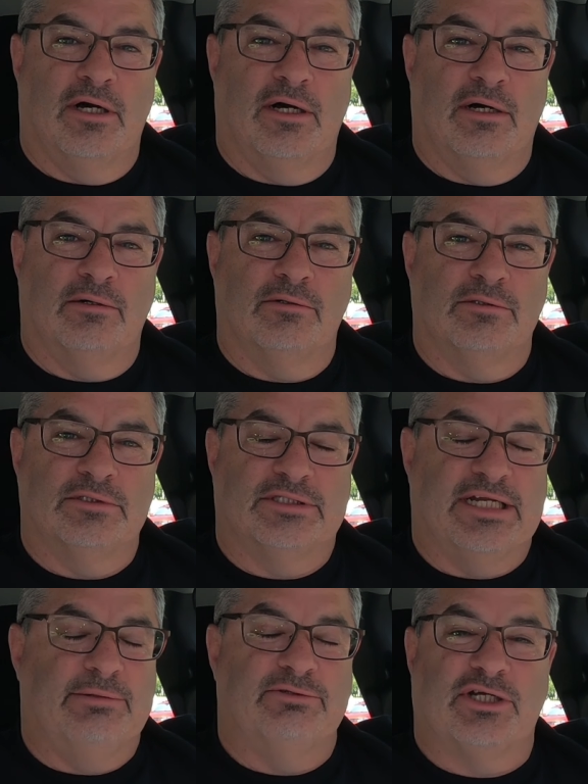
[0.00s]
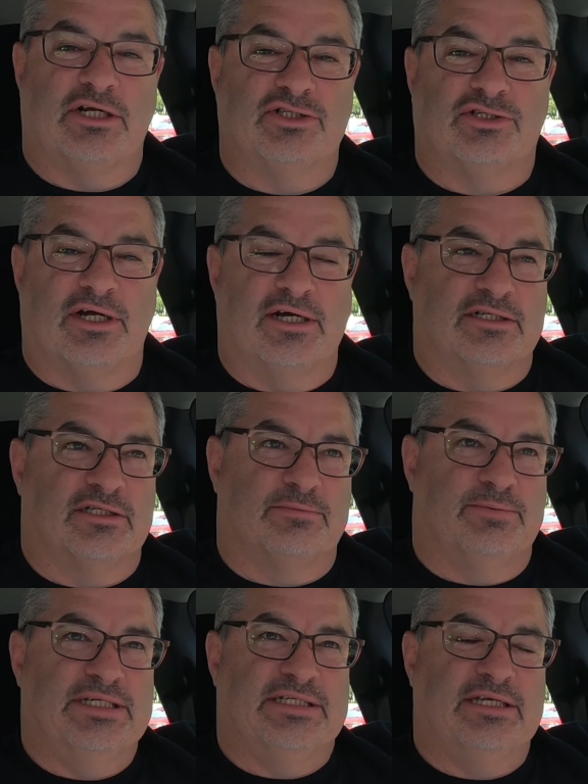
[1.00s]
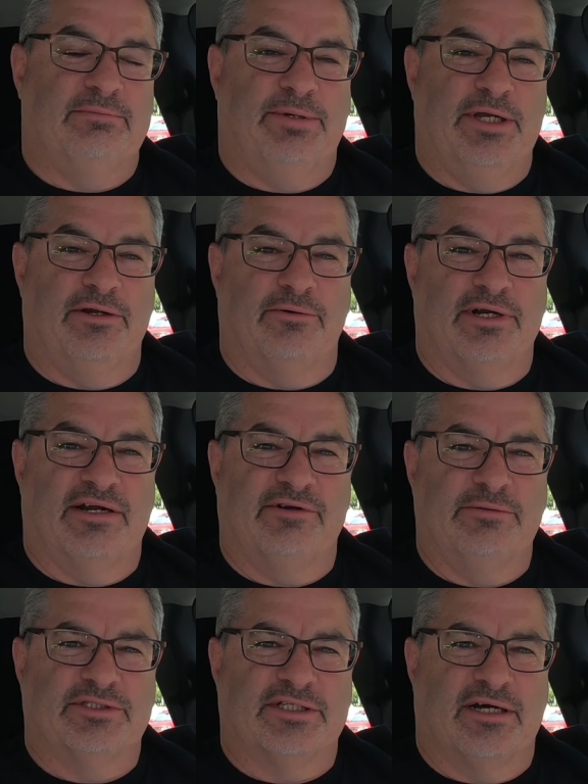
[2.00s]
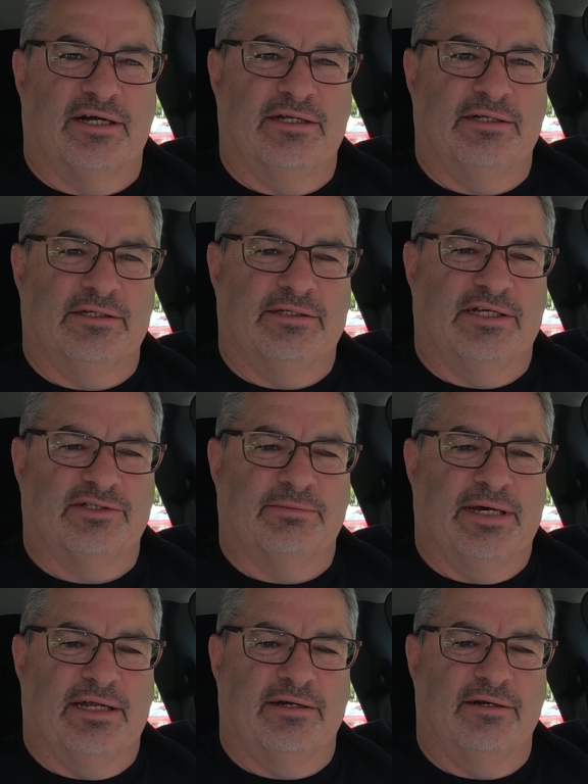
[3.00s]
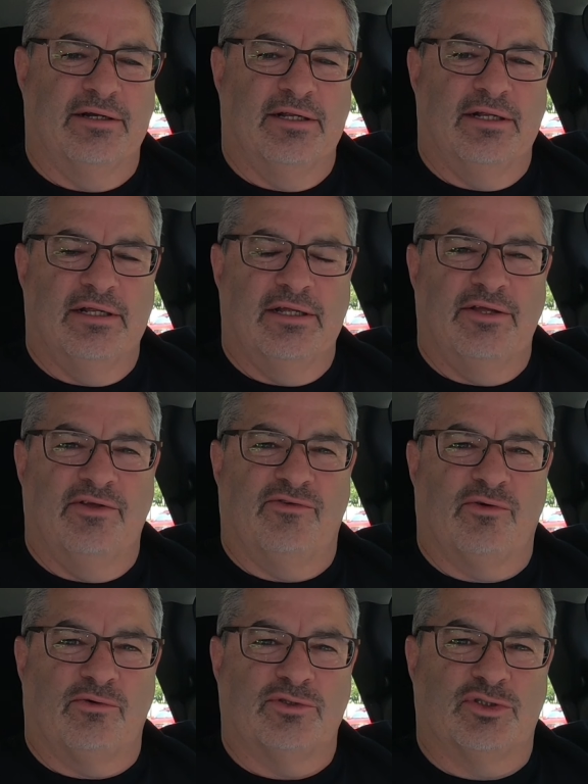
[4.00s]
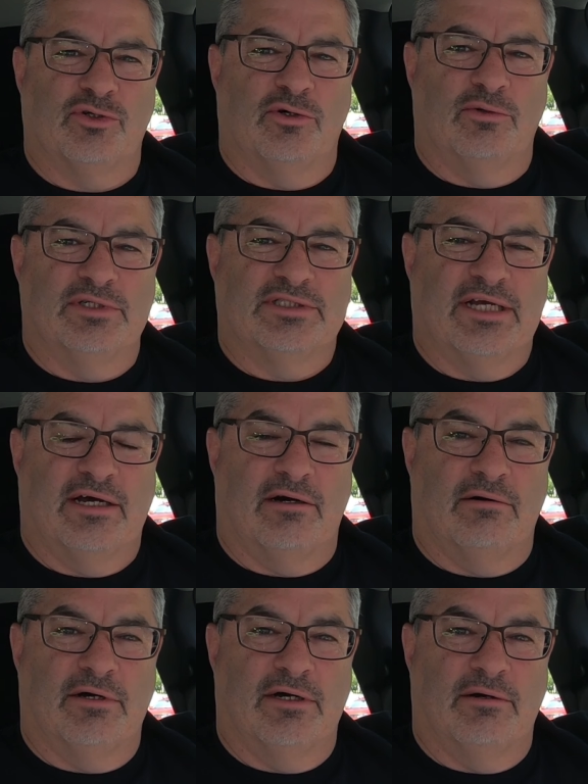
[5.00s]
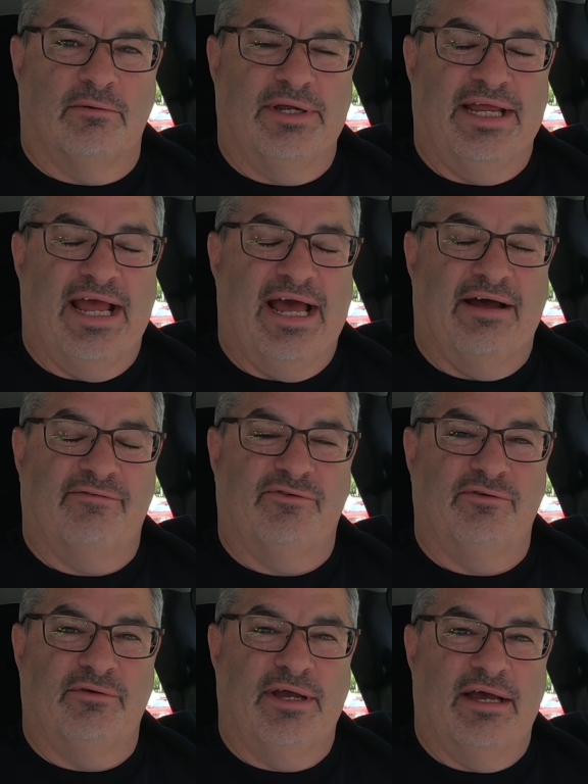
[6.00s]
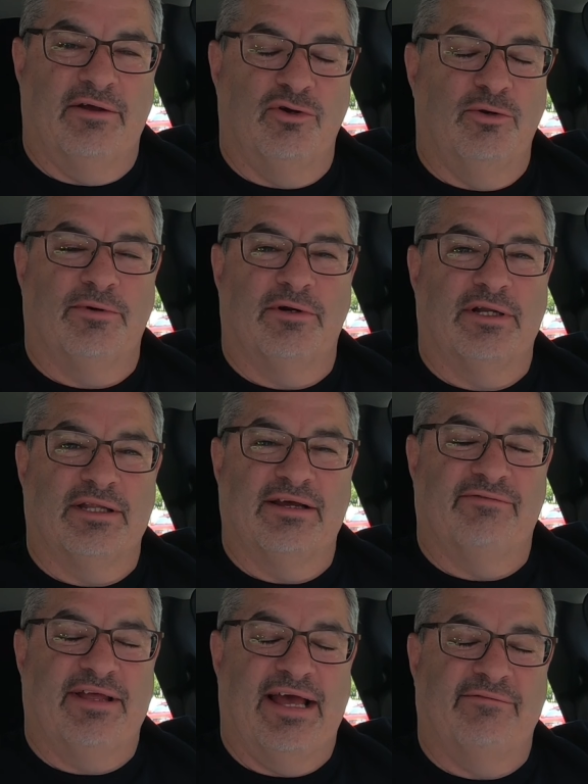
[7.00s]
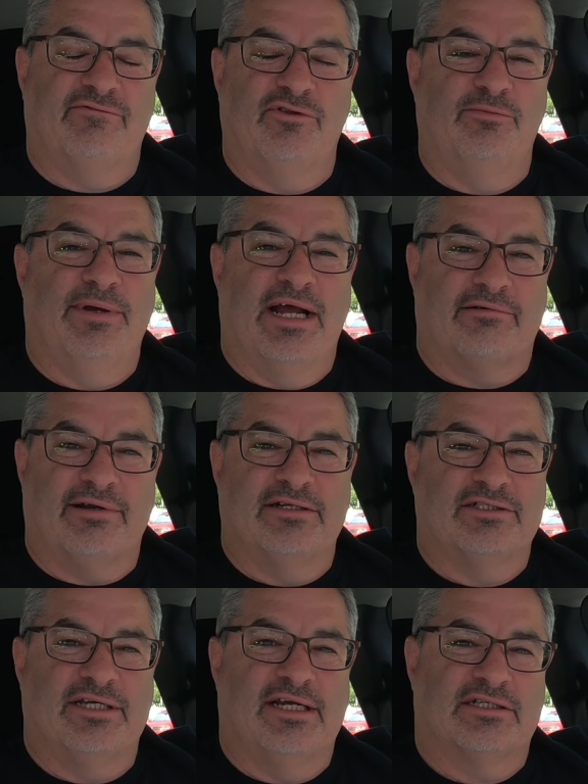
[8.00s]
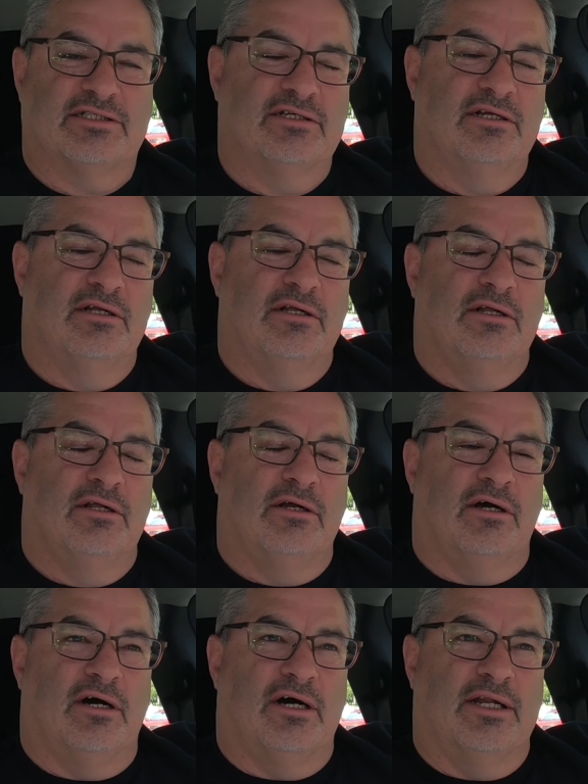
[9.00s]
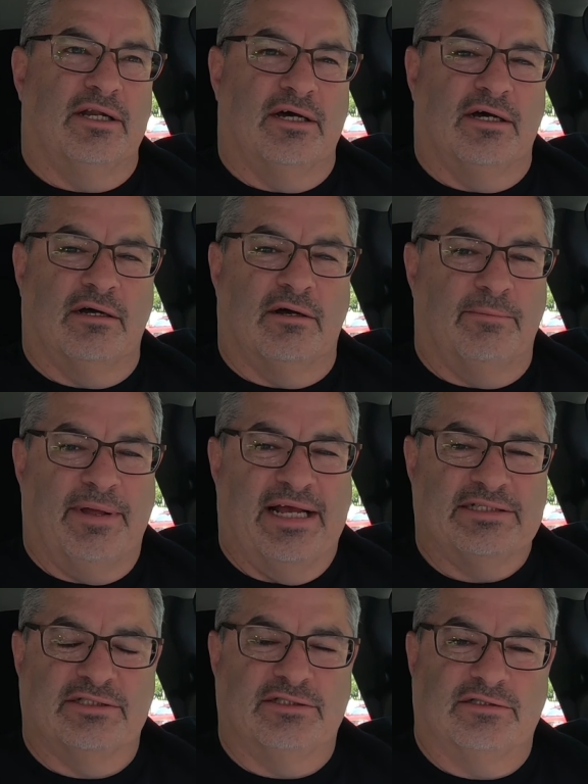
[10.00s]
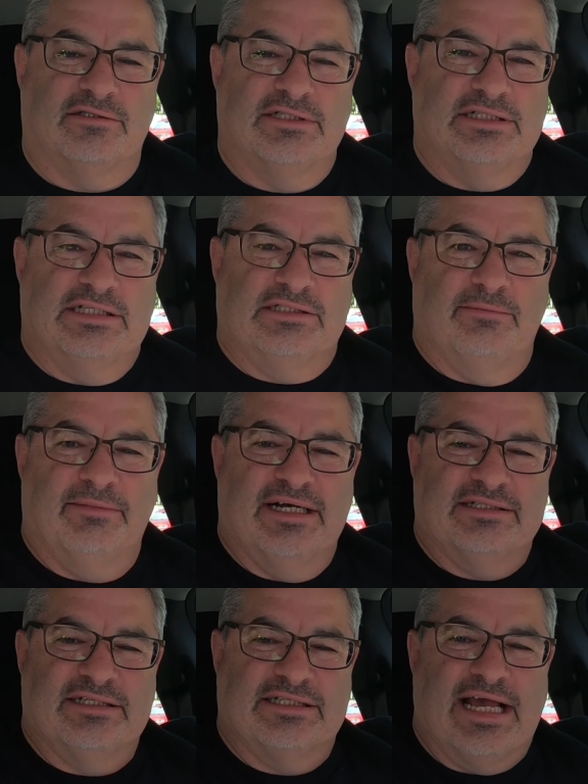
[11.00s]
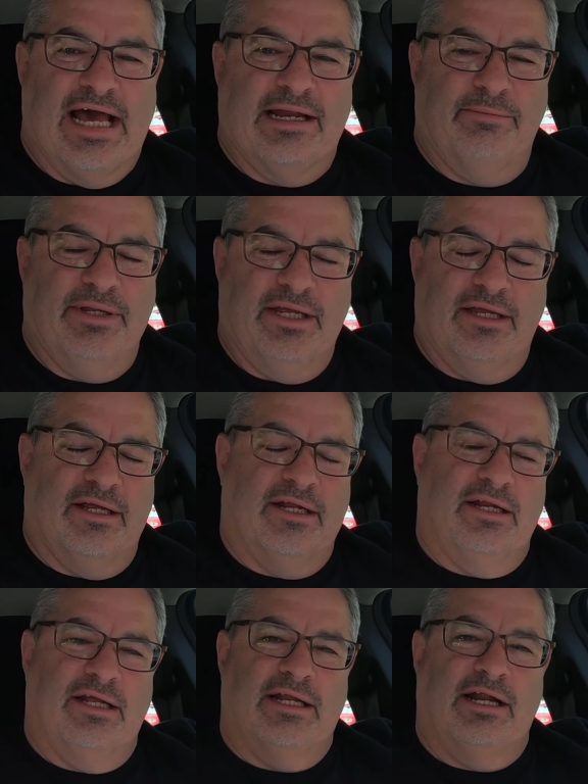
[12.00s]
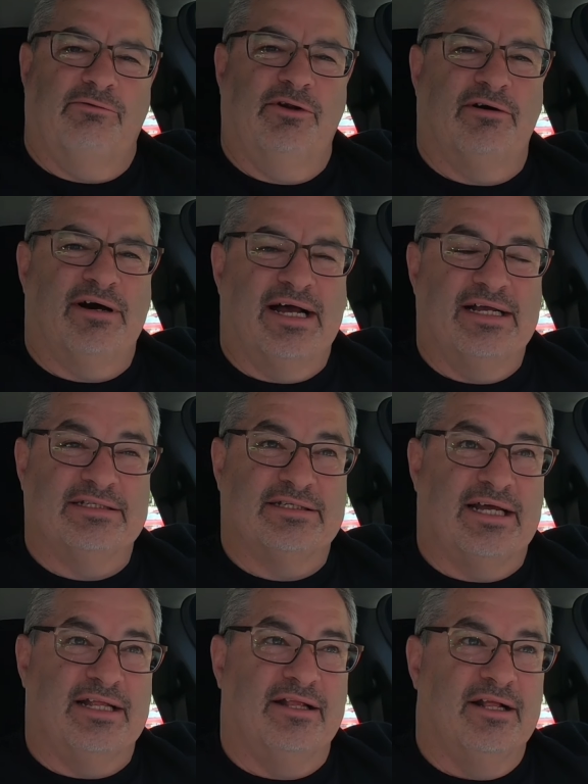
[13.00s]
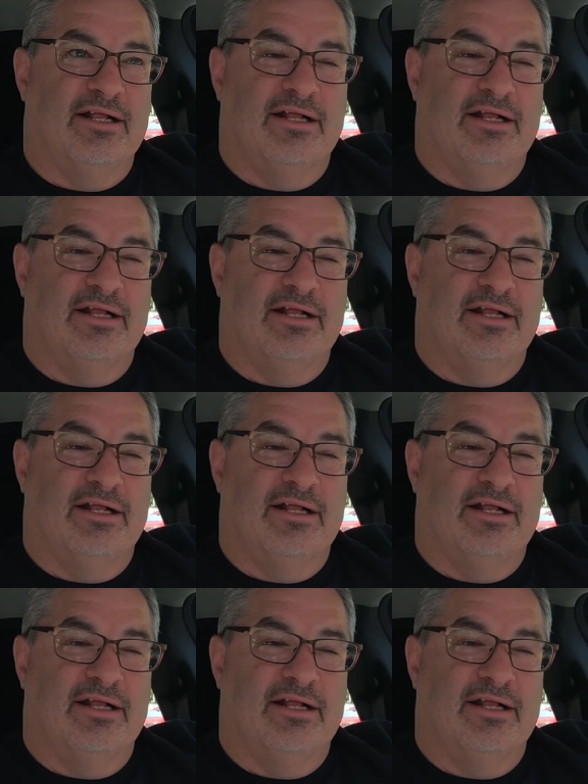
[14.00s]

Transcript: uh, said he was on drugs, PCP or whatever he was on, doesn't matter. His whole show was how uh, we have to, ha Uber and Lyft have to do background checks on uh, on passengers. It's a must, it's gotta be. And, and I realized that